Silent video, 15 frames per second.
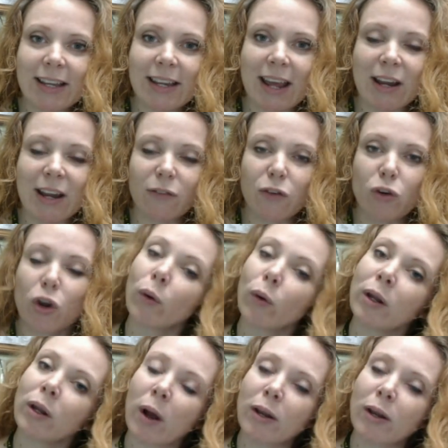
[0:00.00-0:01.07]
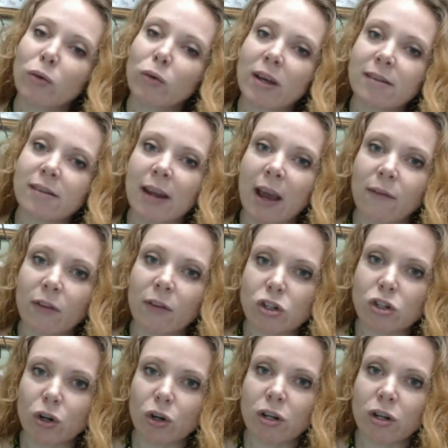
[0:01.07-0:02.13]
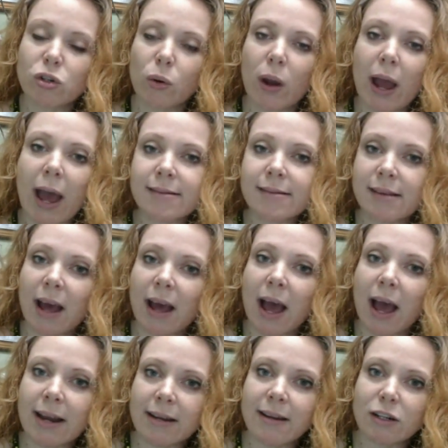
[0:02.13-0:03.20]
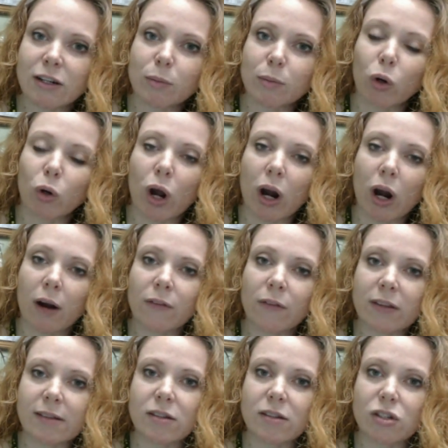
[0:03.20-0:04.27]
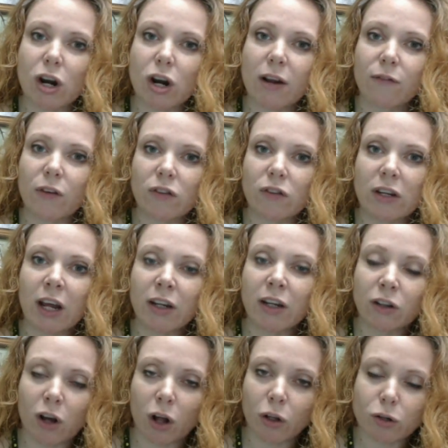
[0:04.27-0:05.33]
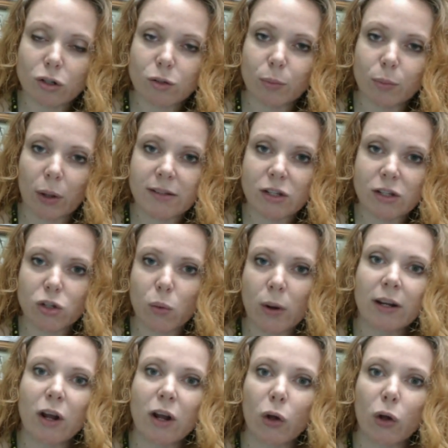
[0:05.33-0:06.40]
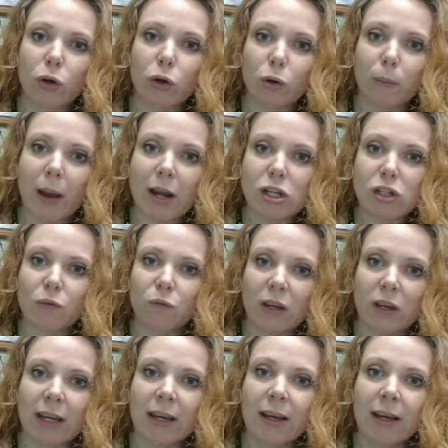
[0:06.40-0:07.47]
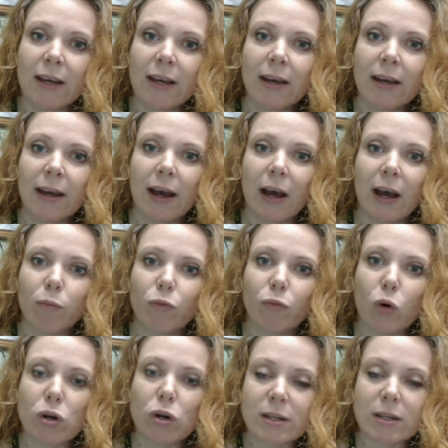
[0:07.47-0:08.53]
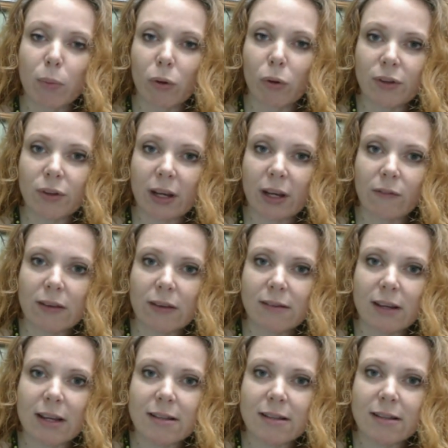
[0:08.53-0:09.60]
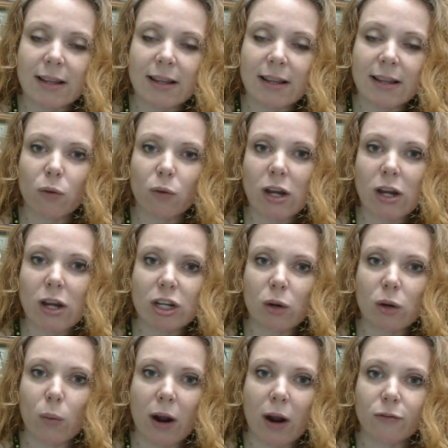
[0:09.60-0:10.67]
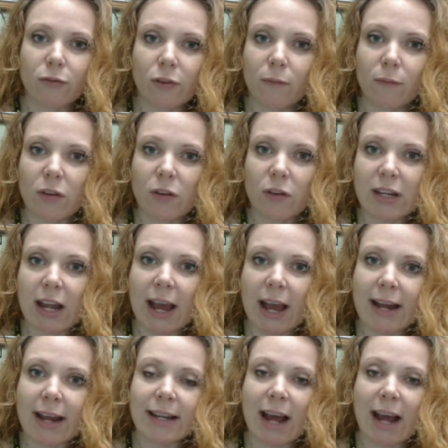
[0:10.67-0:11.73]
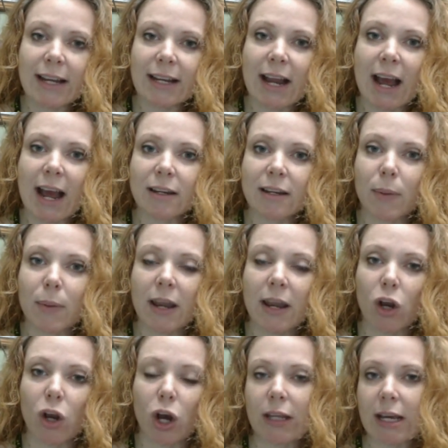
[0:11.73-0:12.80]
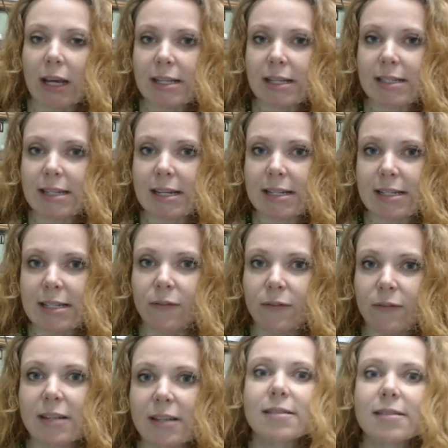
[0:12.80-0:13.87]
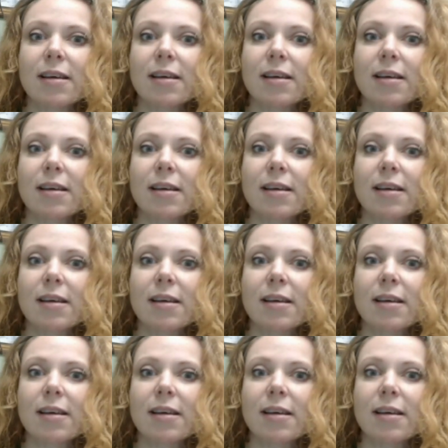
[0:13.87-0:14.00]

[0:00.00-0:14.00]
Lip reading: if you know anyone who doesn't have insurance, who has a high deductible, our visits start at $59 plus a $20 new patient fee for simple sick visits. And they can range anywhere from $59 to $99, depending on the extensiveness